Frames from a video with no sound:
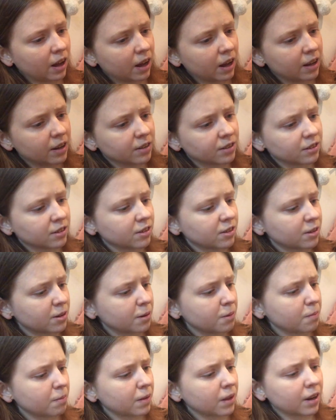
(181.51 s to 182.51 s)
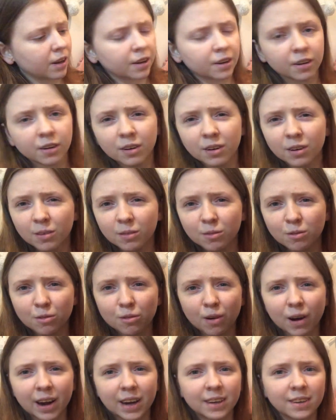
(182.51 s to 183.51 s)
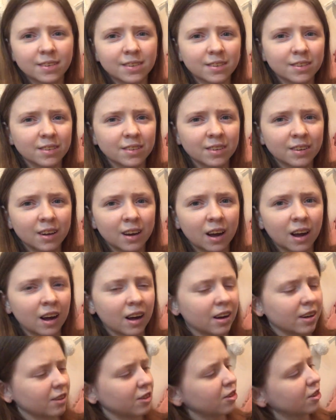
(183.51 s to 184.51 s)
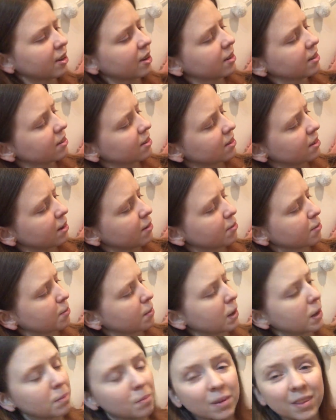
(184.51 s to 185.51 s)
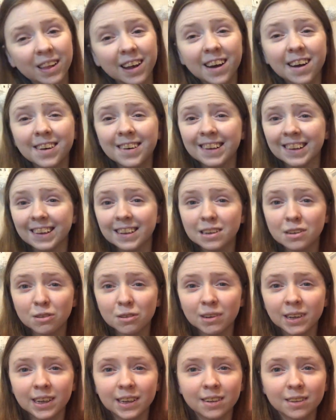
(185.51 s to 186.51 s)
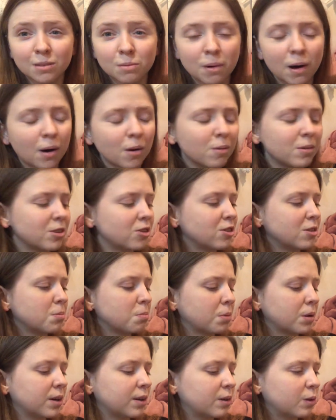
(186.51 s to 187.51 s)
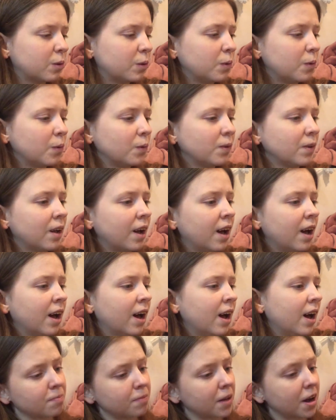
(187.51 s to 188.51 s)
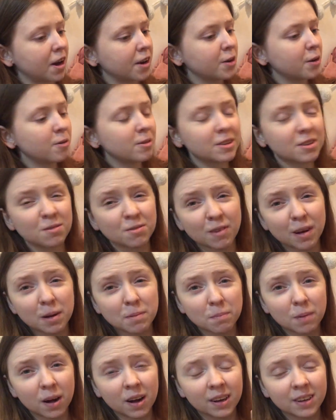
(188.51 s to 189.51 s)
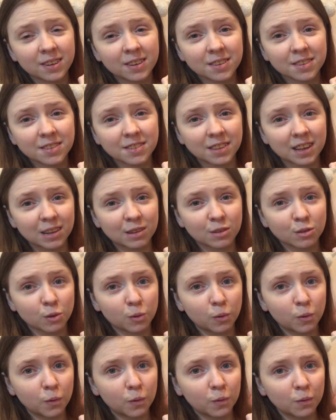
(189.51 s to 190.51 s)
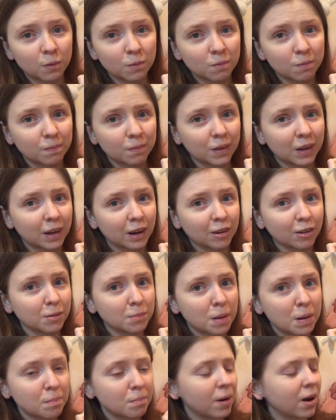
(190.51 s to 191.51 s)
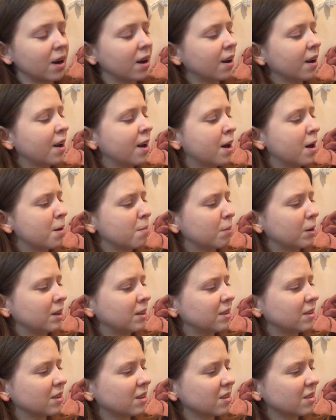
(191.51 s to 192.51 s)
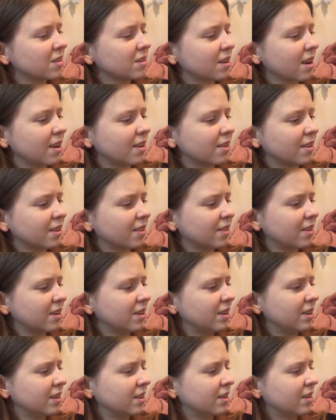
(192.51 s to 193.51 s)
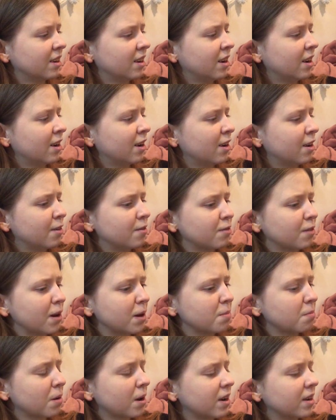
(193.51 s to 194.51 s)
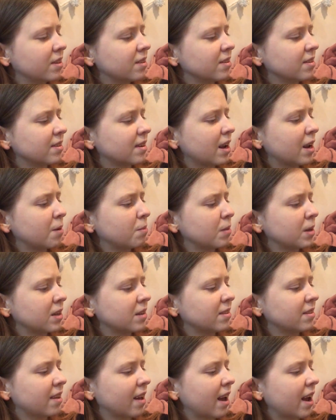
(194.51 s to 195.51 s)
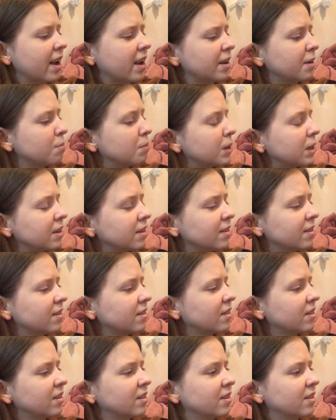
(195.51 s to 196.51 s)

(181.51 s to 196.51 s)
and some like red, you can't see from here, but they are glittery as well, which is pretty cool. I know it's vampires, that's all that I remember, but it does say that the vampire's name is Edmund,